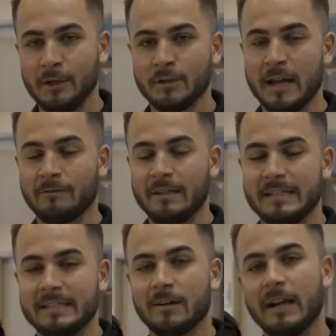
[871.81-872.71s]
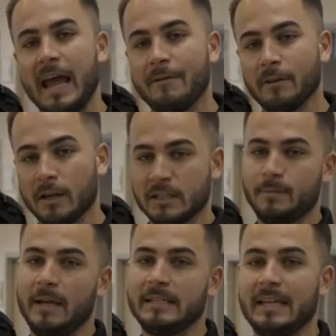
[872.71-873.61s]
you're definitely still gonna have a lot of
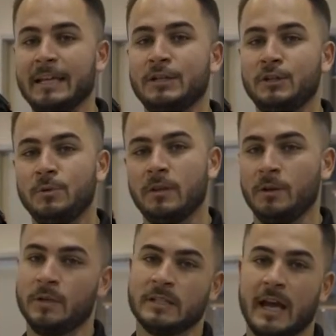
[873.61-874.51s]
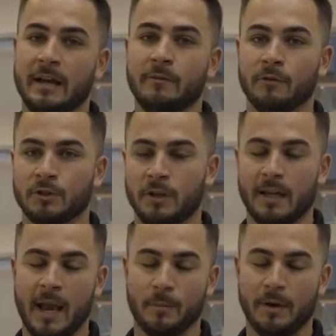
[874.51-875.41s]
space into the new design for a Toyota
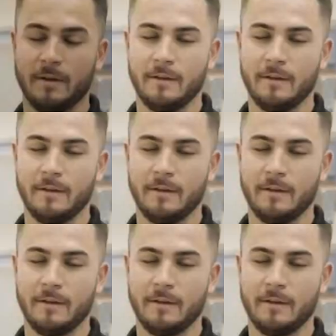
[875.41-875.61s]
Camry.